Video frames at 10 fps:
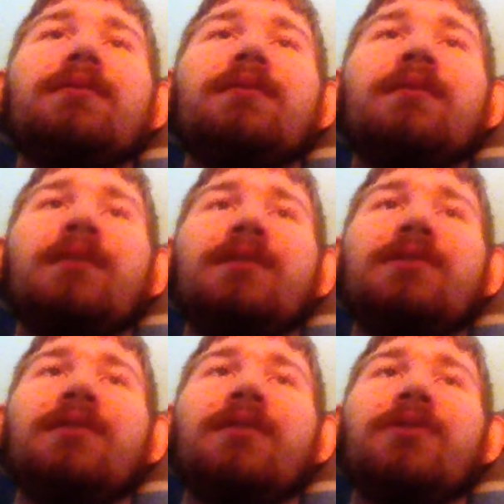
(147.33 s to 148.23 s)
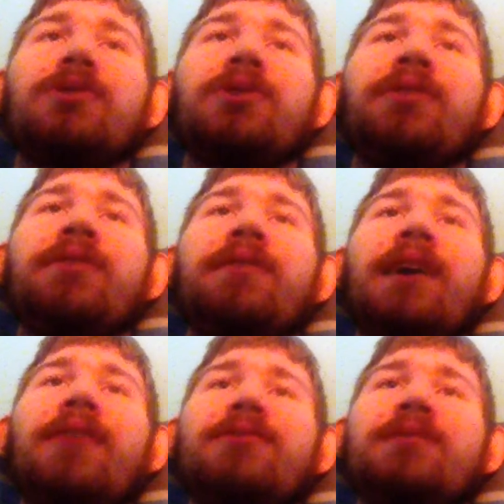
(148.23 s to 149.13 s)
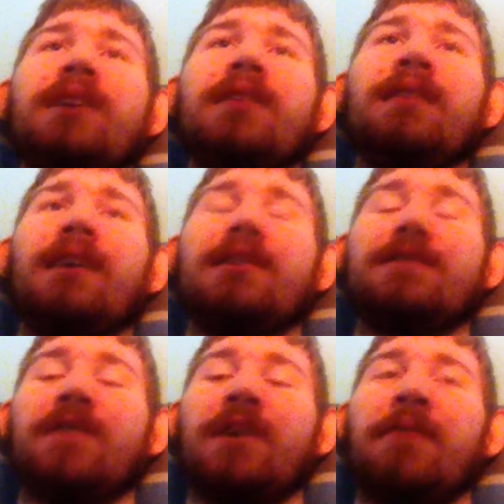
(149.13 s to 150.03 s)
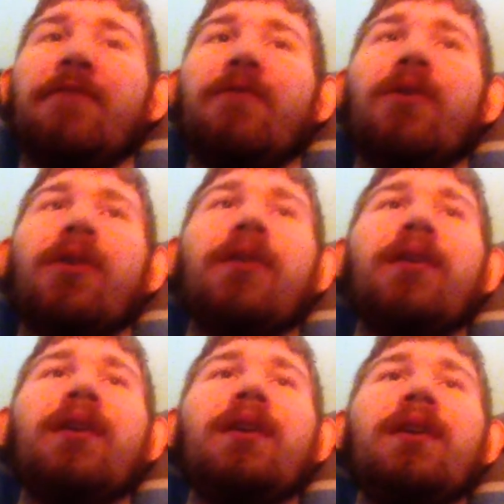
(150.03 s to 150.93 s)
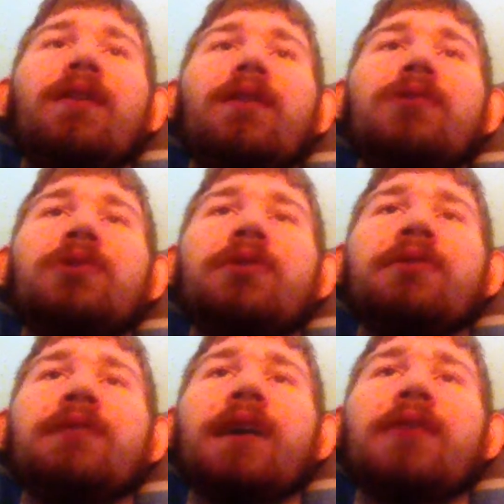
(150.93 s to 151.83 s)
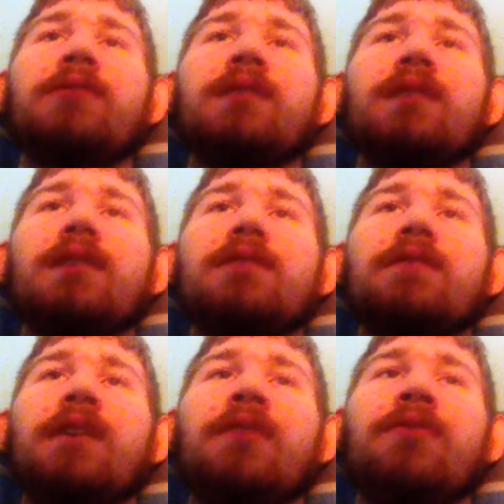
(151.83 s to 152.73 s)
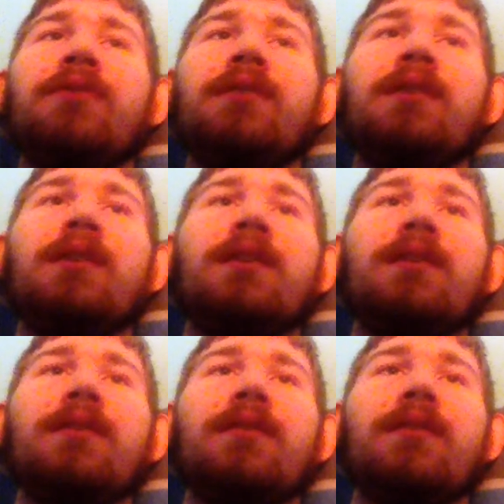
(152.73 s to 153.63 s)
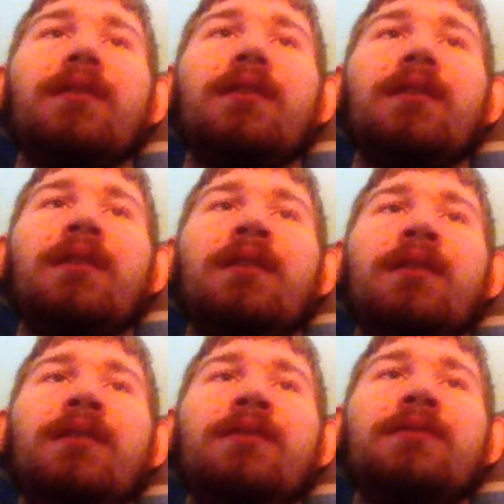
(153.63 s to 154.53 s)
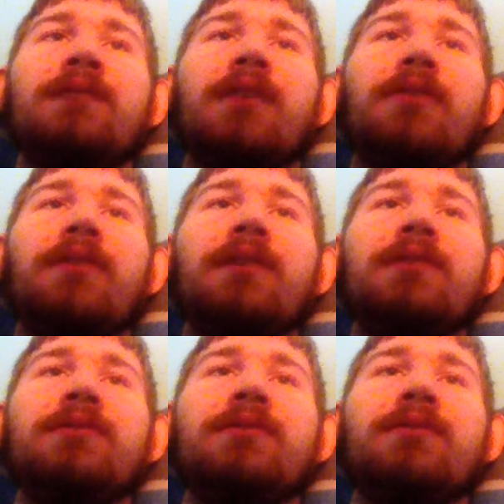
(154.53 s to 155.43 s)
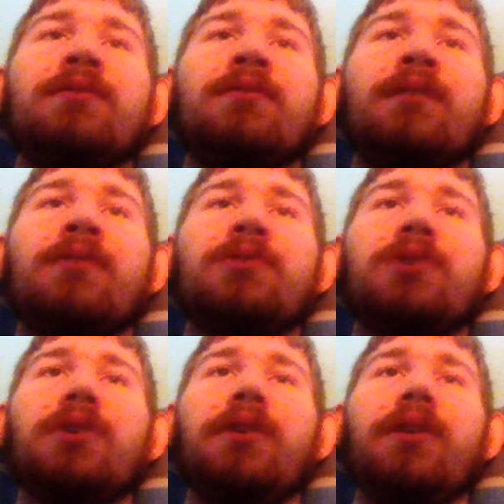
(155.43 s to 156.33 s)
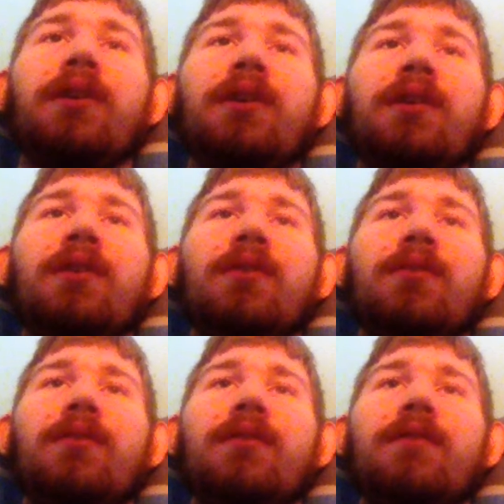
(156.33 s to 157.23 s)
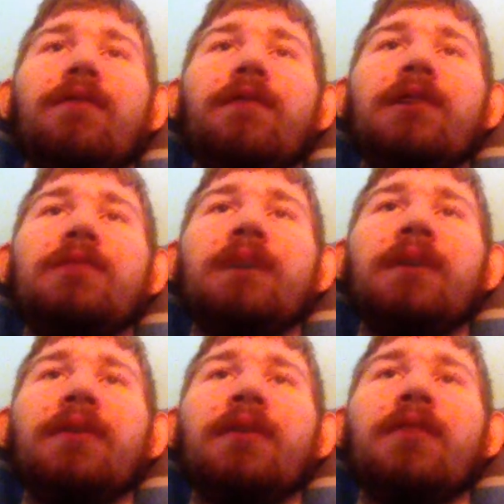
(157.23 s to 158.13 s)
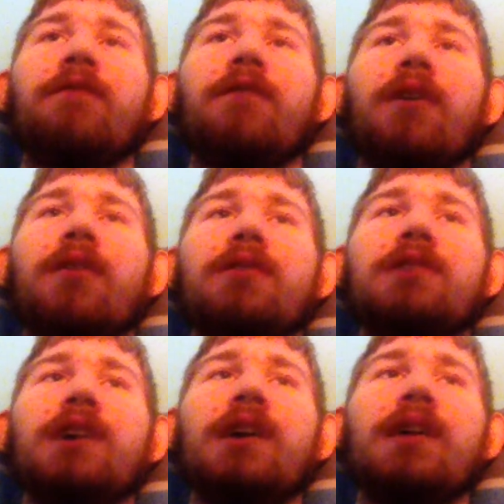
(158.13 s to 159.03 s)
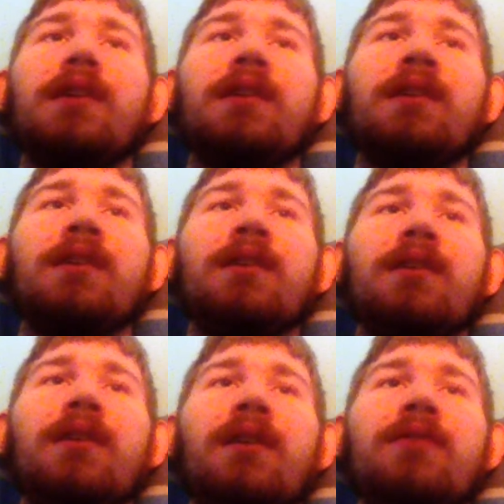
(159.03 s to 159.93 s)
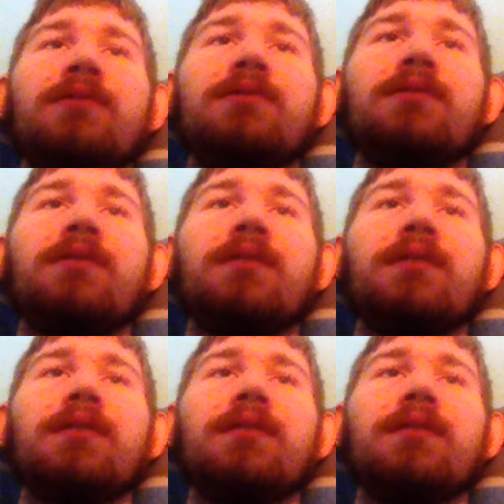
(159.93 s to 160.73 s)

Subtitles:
It's the Australian tiger snake next for number 4. The Australian tiger snake is found in southeastern Australia, where it feeds mainly on frogs that it hunts during the